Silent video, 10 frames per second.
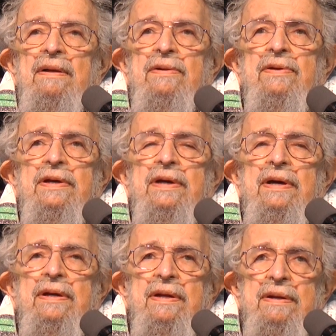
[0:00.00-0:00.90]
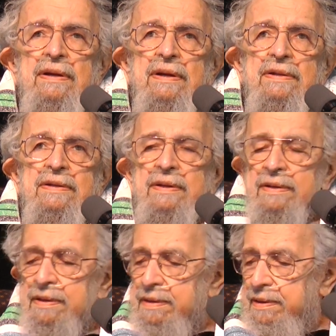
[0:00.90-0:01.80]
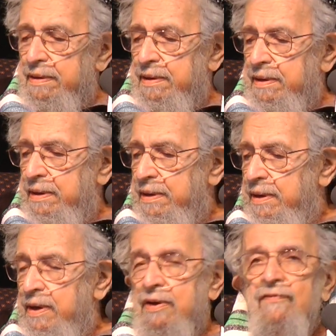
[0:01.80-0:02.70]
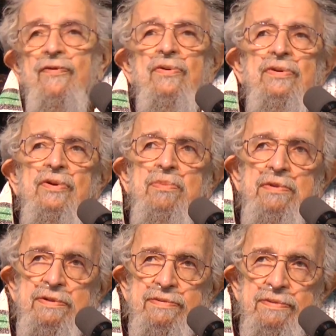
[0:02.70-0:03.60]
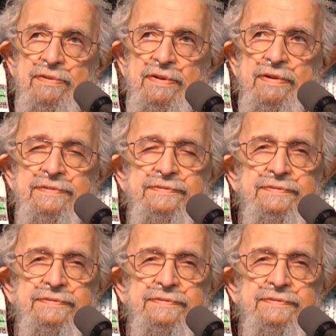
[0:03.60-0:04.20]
look again at the Four Noble Truths.